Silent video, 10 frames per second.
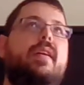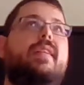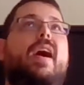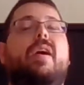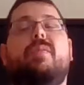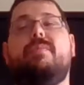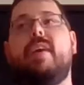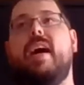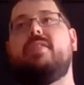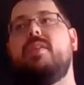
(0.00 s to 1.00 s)
Now, I
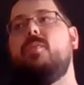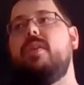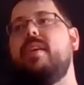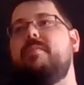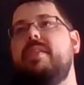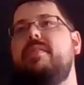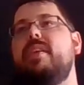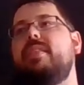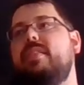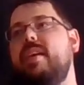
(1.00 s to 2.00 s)
actually wouldn't have been
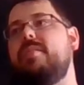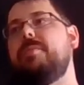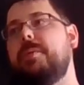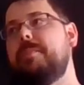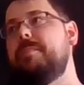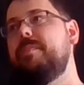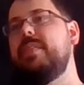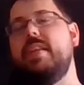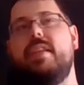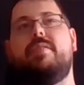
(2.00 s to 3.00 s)
very successful
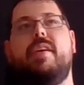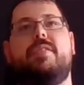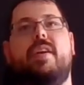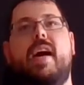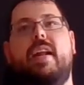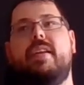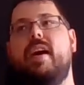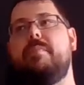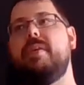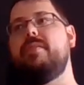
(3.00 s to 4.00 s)
in this venture had it
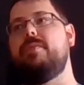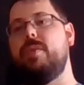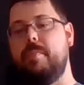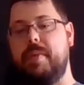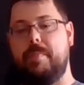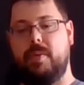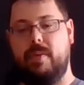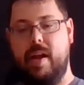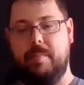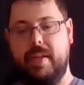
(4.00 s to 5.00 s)
not been for the people
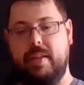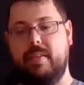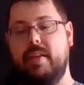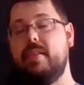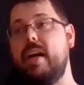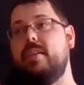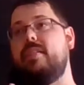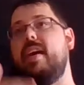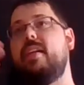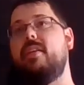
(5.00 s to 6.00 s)
around me. See, Dr.
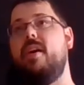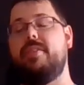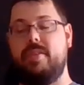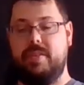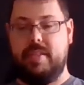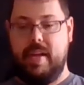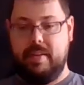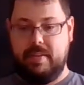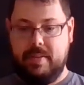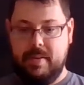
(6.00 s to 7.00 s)
Taylor also
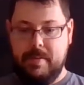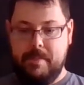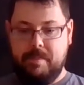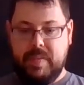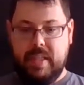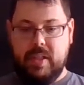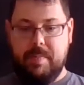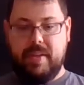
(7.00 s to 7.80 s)
says, you